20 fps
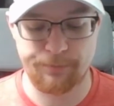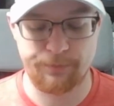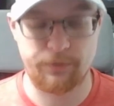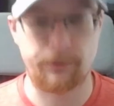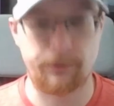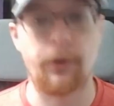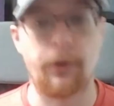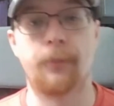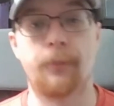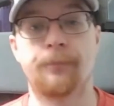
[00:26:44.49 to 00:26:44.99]

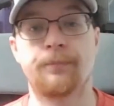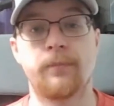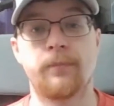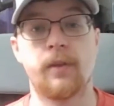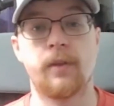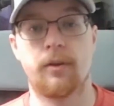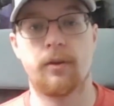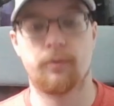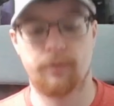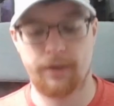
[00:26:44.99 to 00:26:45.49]
So,
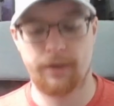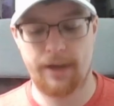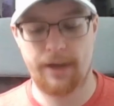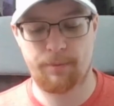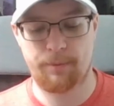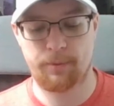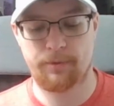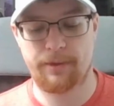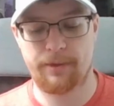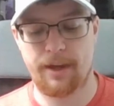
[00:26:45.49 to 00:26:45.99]
really
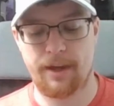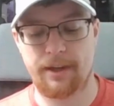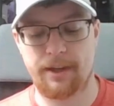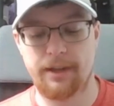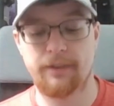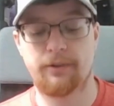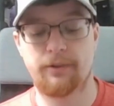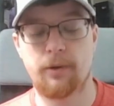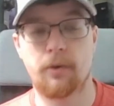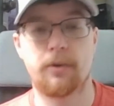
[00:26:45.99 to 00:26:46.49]
happy with that.
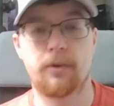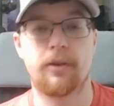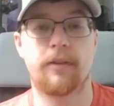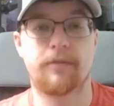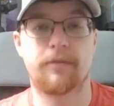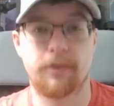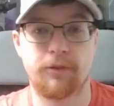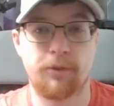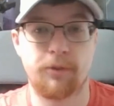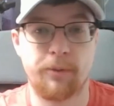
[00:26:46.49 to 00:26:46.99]
In total
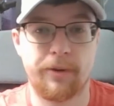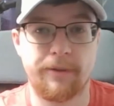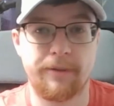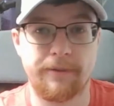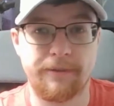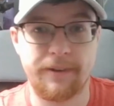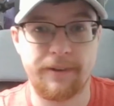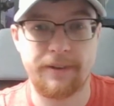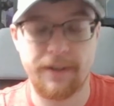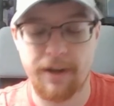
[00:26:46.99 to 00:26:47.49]
of the
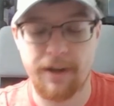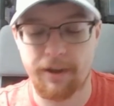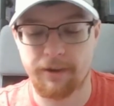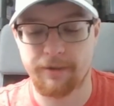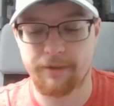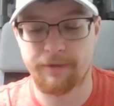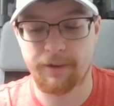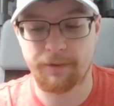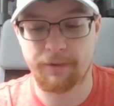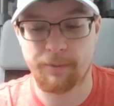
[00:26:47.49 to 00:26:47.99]
$250
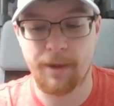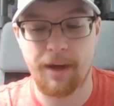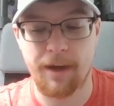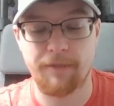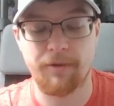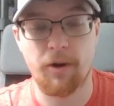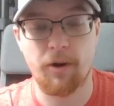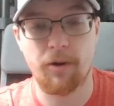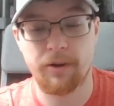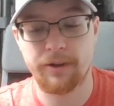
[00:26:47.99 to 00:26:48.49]
investment,
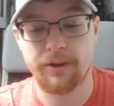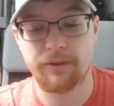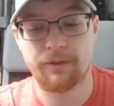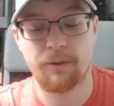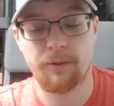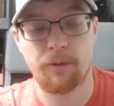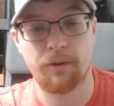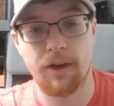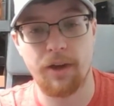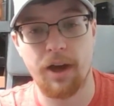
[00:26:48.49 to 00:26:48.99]
I've already
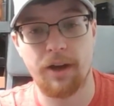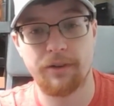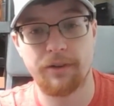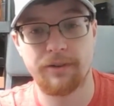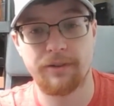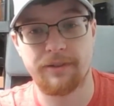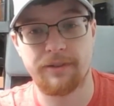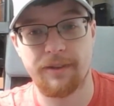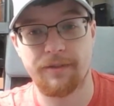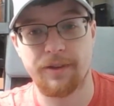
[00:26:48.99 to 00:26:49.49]
sold
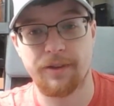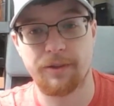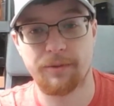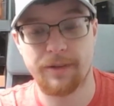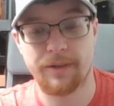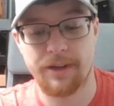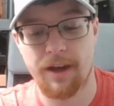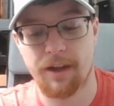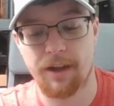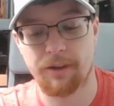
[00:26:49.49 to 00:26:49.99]

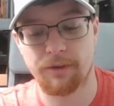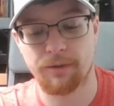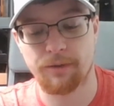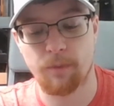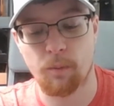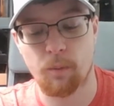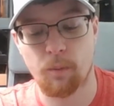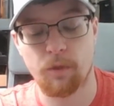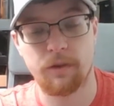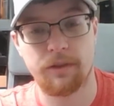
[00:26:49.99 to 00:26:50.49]
$173
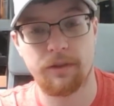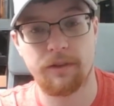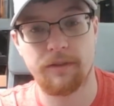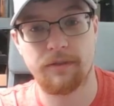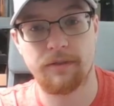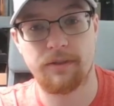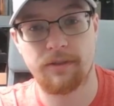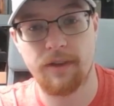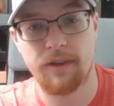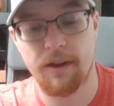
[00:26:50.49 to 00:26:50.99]
worth
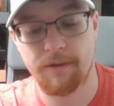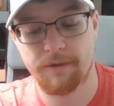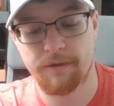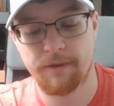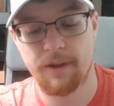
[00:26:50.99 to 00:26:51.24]
of stuff.